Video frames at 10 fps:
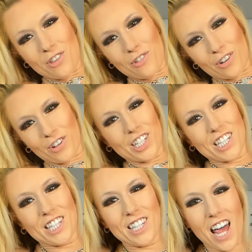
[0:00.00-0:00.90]
see-through
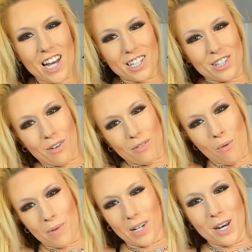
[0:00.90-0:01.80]
set, so I've
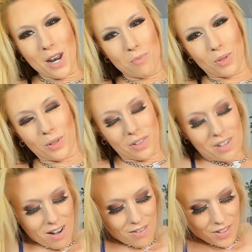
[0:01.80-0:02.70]
got my nipple
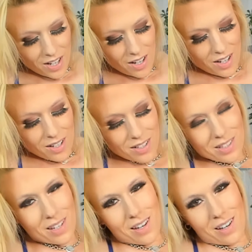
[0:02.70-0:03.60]
covers
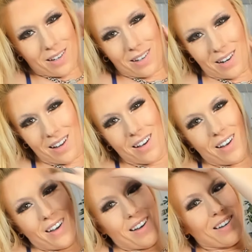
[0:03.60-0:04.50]

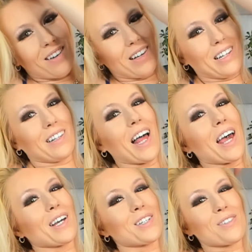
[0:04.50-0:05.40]

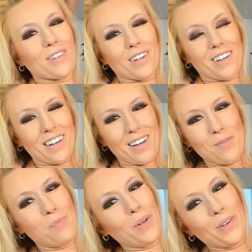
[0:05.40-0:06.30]
and extra
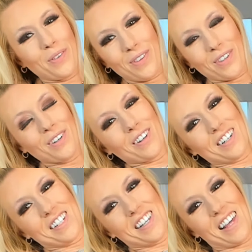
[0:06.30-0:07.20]
blue
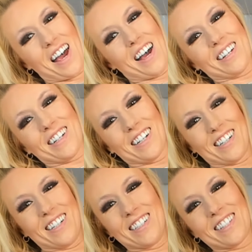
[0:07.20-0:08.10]
thong under there
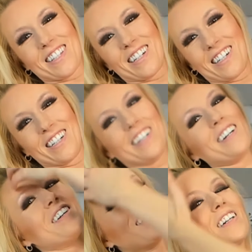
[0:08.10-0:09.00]
because
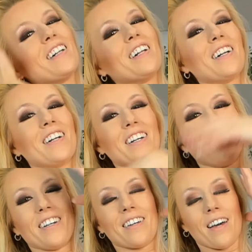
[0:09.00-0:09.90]

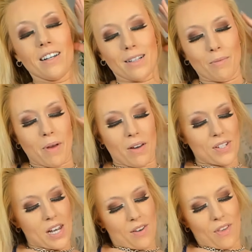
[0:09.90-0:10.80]
kind of a little
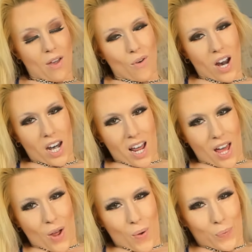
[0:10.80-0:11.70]
muff down there right
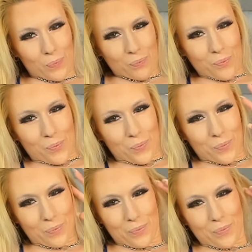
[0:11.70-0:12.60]
now.
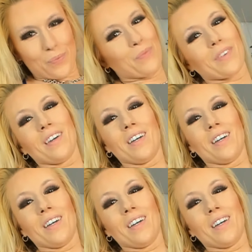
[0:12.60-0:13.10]
Yeah.